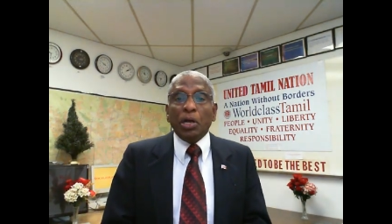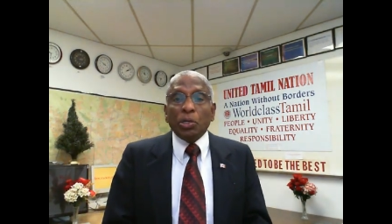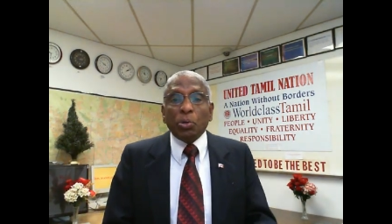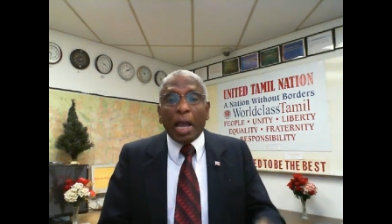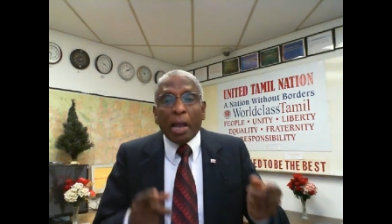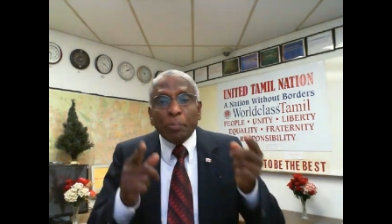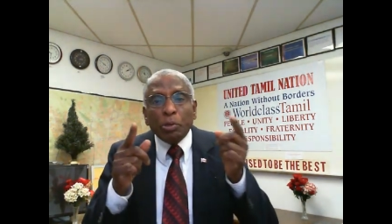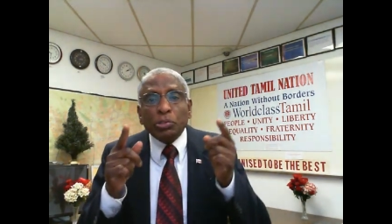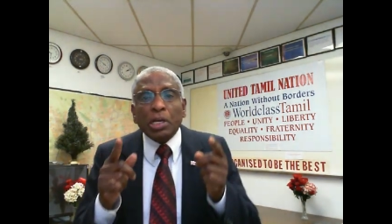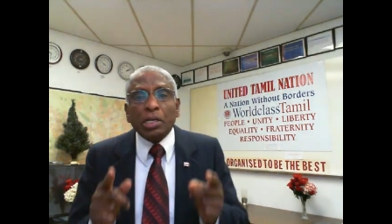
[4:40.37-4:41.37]
To
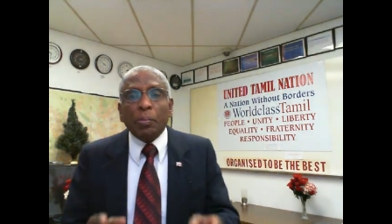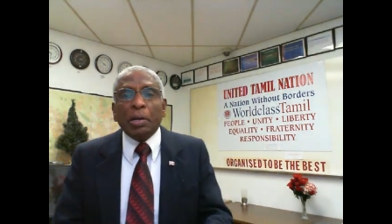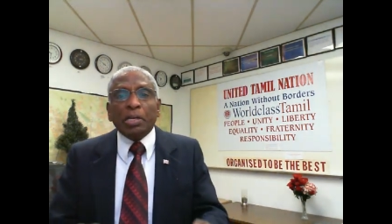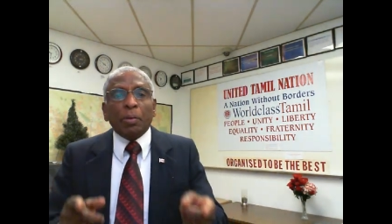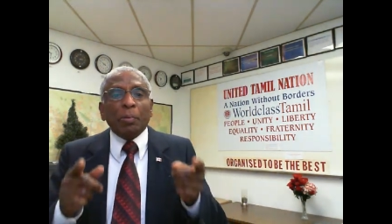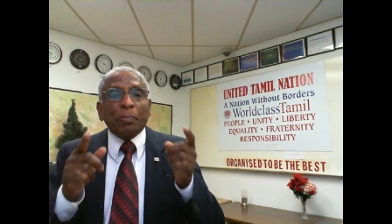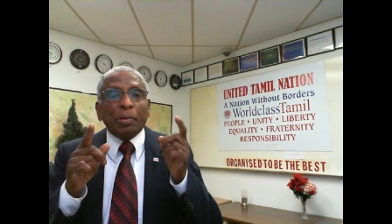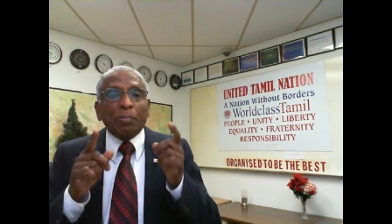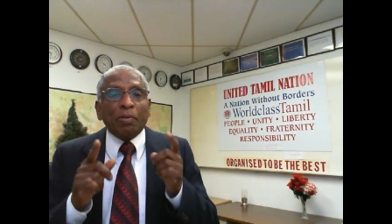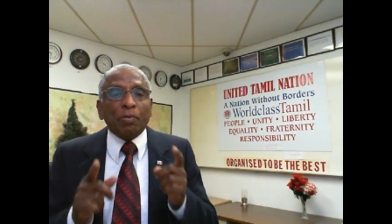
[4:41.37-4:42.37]
abuse a community of
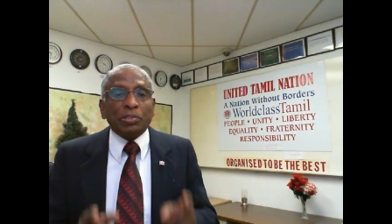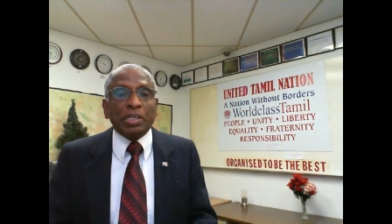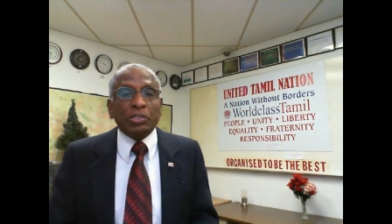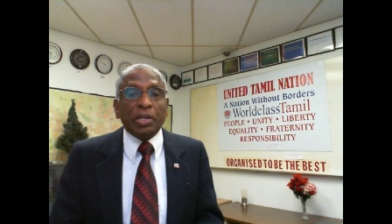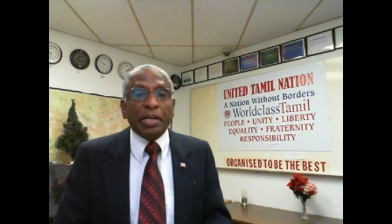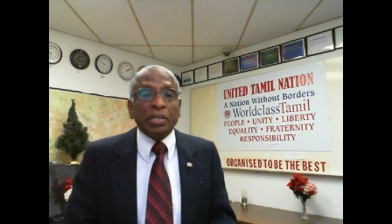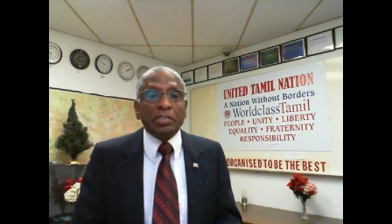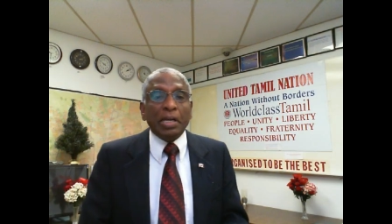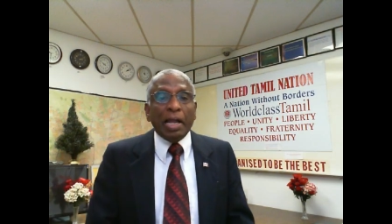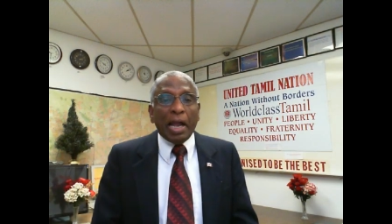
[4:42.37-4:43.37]
people for 60
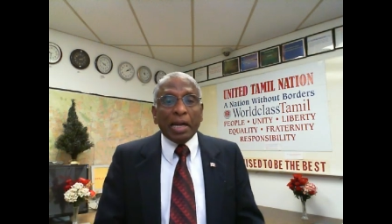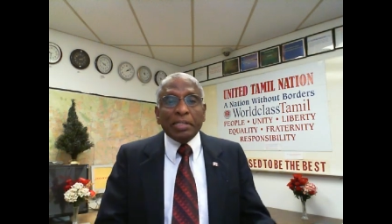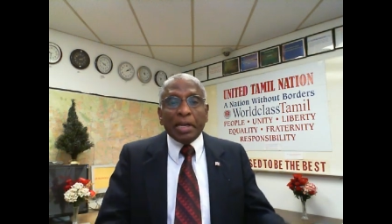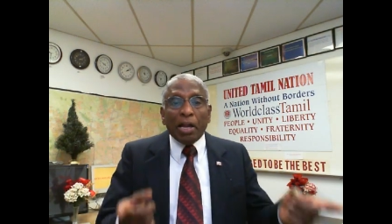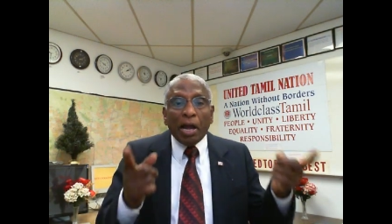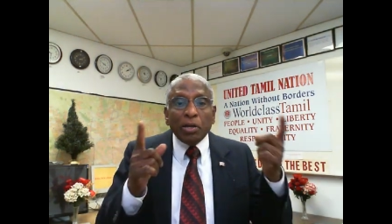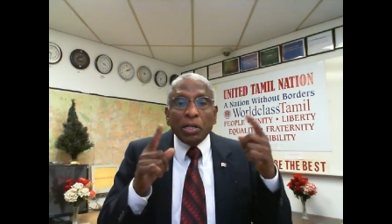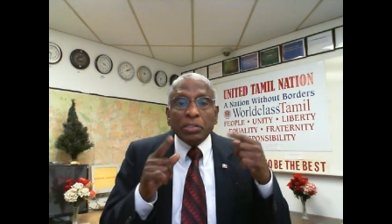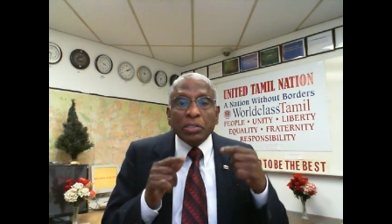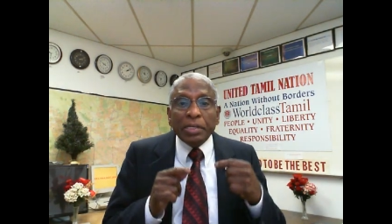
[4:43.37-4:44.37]
years and then
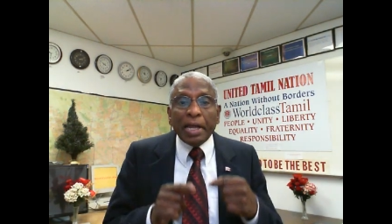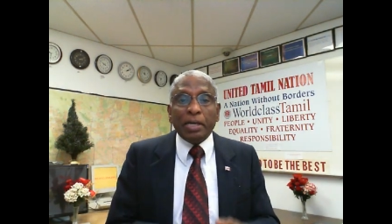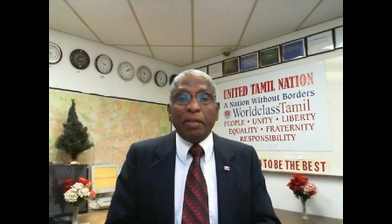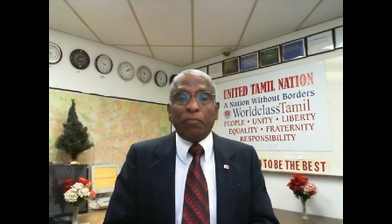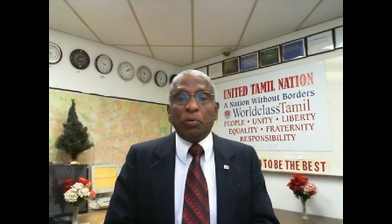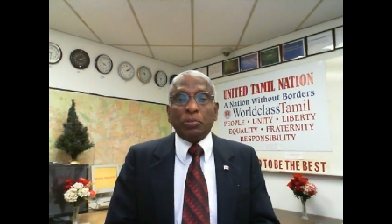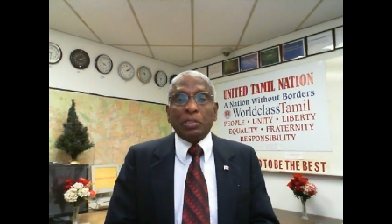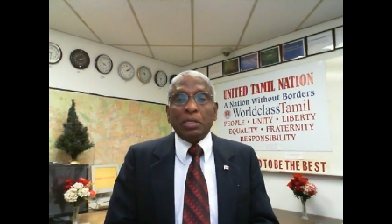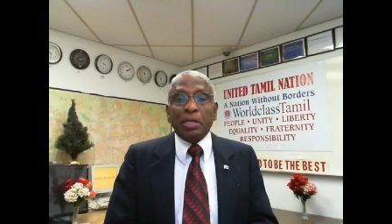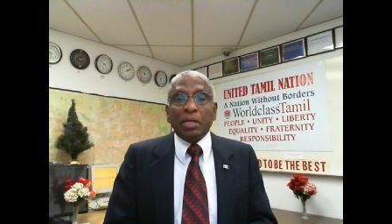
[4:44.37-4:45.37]
unleash deadly force
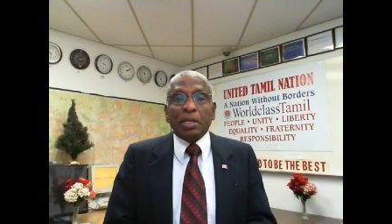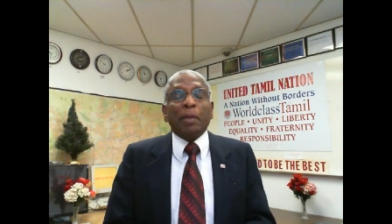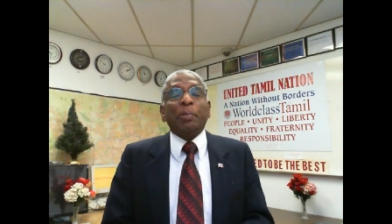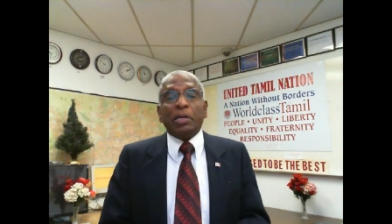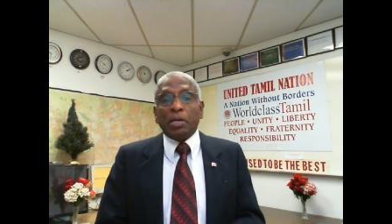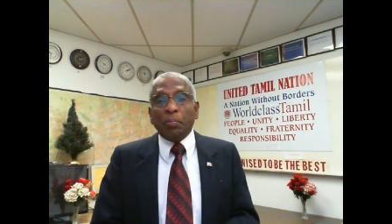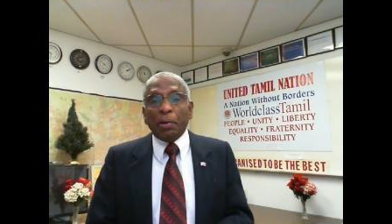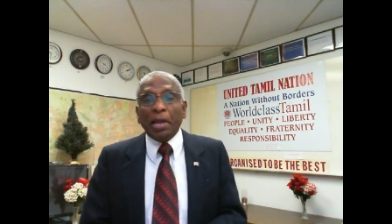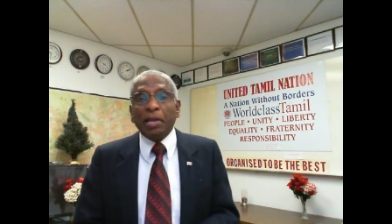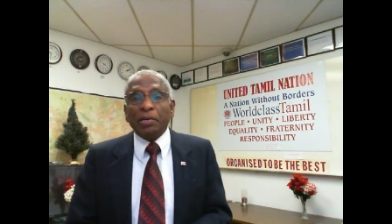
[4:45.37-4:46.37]
cannot be
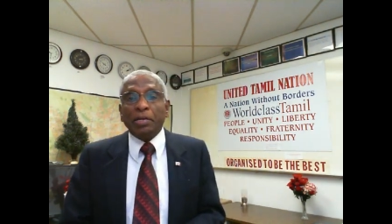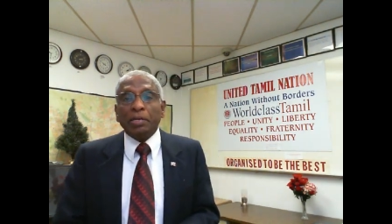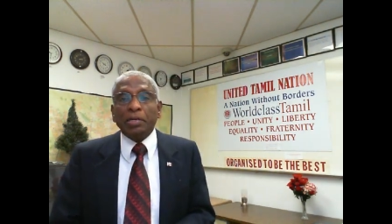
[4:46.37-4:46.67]
comprehended